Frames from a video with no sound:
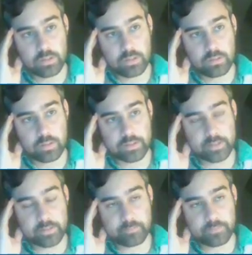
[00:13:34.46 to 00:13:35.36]
What is it?
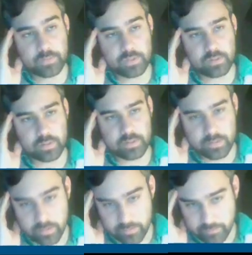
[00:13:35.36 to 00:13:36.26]
It's Dark
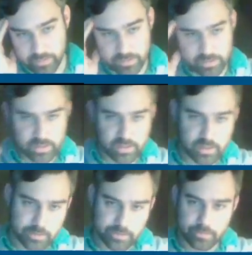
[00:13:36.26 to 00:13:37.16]
Confidant.
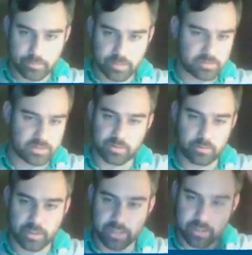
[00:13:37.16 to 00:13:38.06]
But he was gonna run
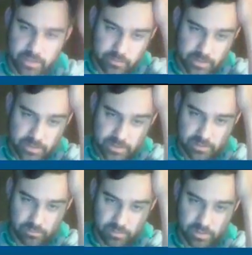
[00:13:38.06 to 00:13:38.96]
it out anyways.
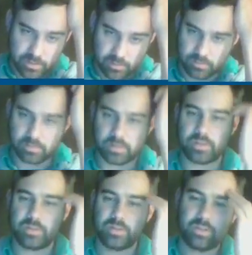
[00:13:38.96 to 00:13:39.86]
Oh no!
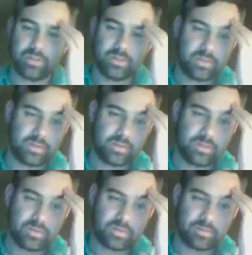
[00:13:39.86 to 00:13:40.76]

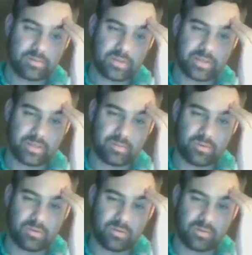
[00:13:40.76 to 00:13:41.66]
No lightning
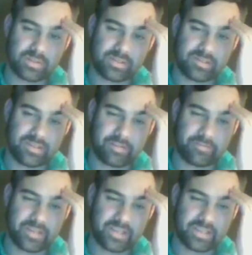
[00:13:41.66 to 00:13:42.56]
bolt.
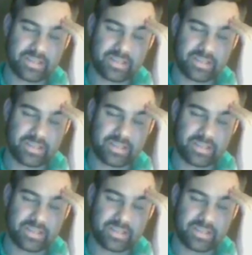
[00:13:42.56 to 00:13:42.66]
Nothing.